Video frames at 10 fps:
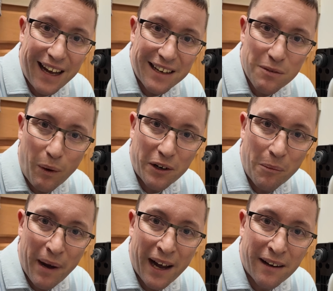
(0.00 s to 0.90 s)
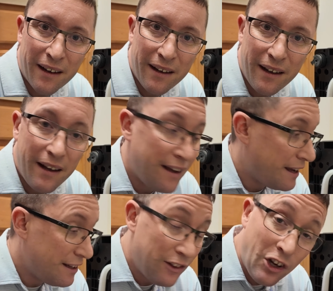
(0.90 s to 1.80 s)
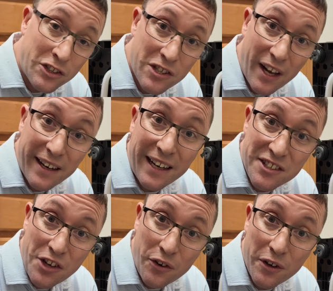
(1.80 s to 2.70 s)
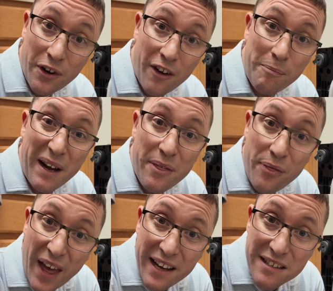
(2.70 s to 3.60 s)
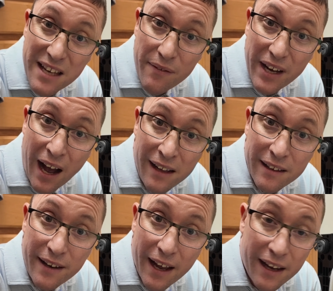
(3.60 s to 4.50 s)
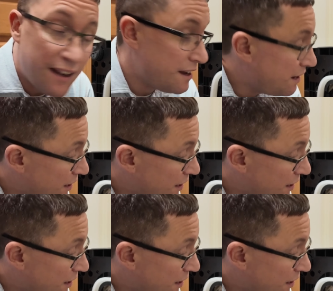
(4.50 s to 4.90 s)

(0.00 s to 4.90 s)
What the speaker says: Hey guys, welcome back. It looks like I started off my Thanksgiving holiday